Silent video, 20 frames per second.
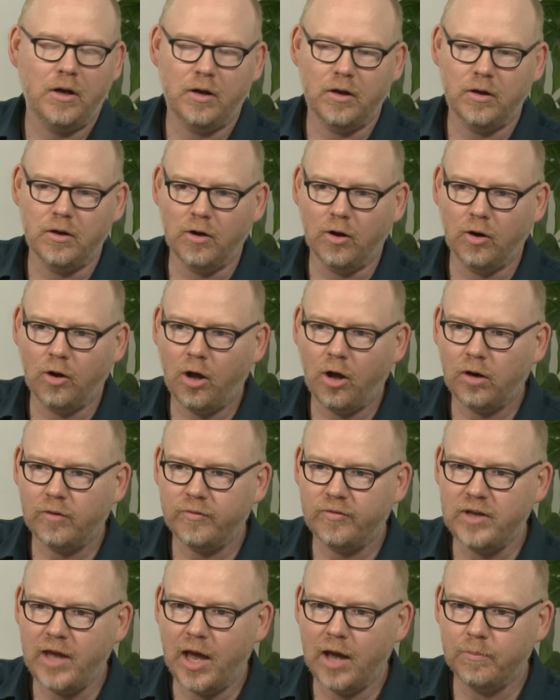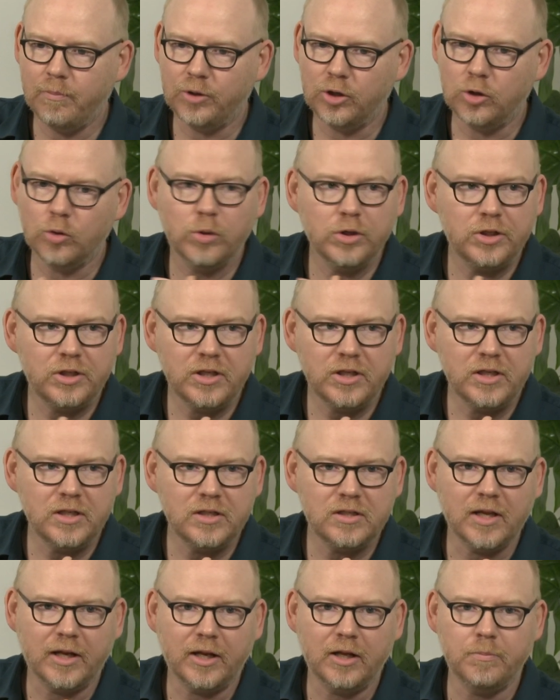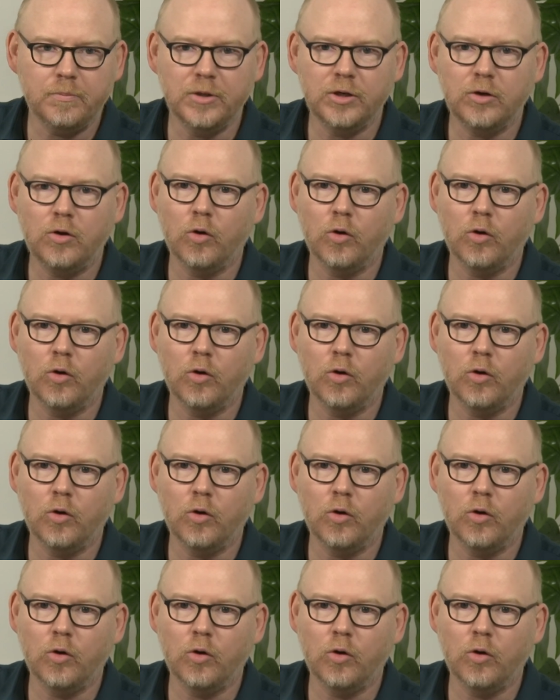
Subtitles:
A lot of the ambiguities that had been